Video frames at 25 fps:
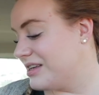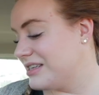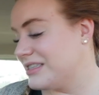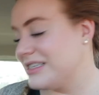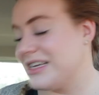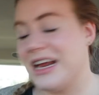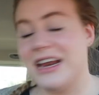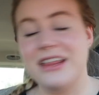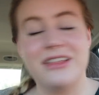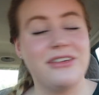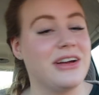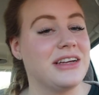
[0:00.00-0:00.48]
that's
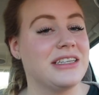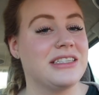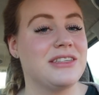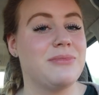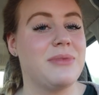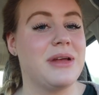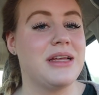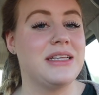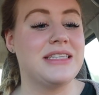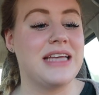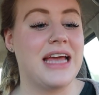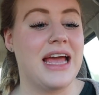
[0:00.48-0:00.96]
kind of the rest
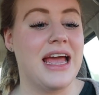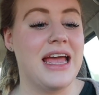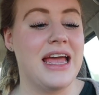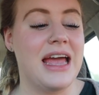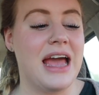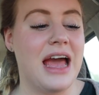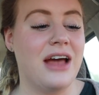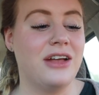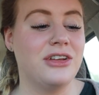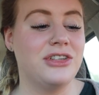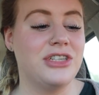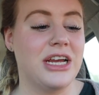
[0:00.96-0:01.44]
of my day.
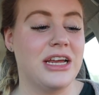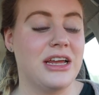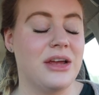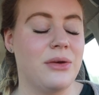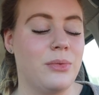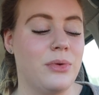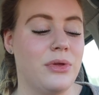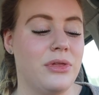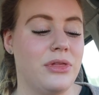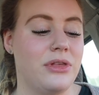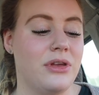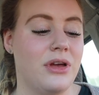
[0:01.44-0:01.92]
I'll check
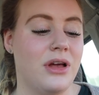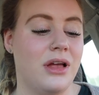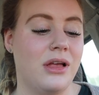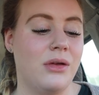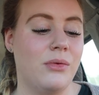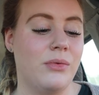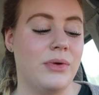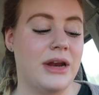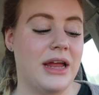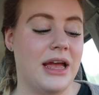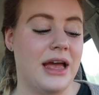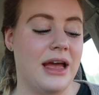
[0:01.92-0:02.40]
in with
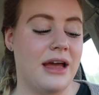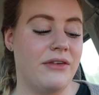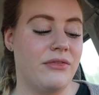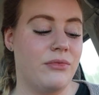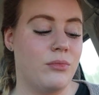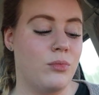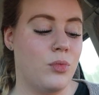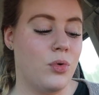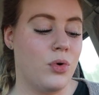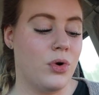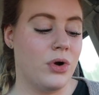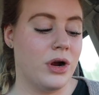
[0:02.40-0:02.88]
y'all when I have
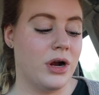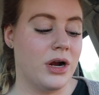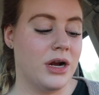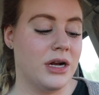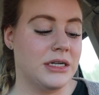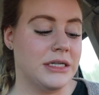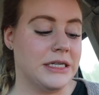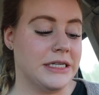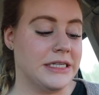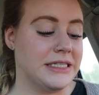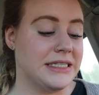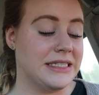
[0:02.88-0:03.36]

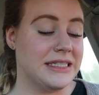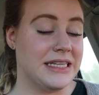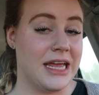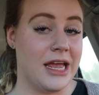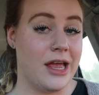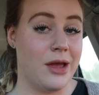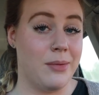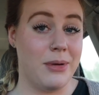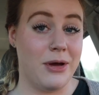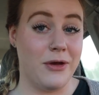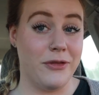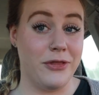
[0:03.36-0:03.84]
more to
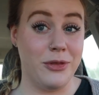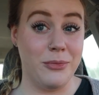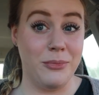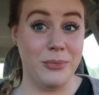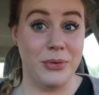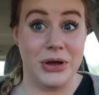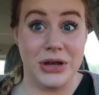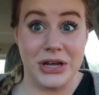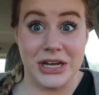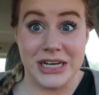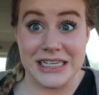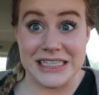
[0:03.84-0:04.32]
say about the
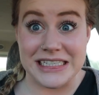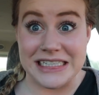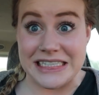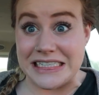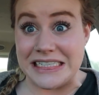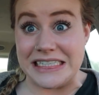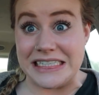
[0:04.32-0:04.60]
book.